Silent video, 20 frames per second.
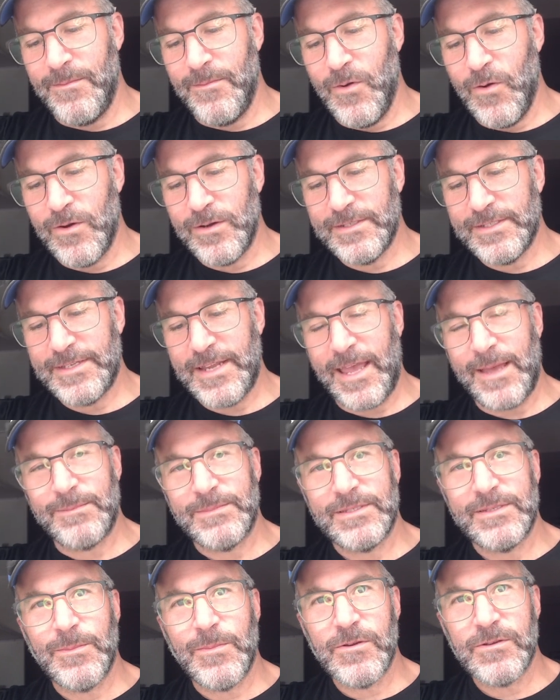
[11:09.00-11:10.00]
More
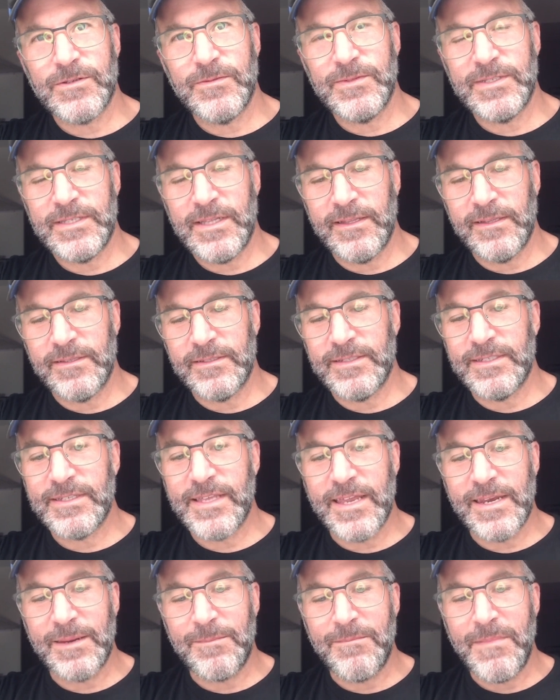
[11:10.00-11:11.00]
stamps. The person who's selling this is
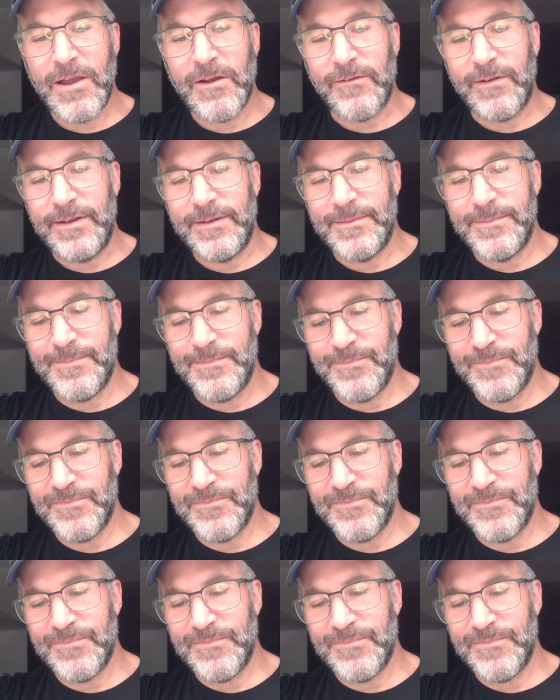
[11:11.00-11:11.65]
getting married.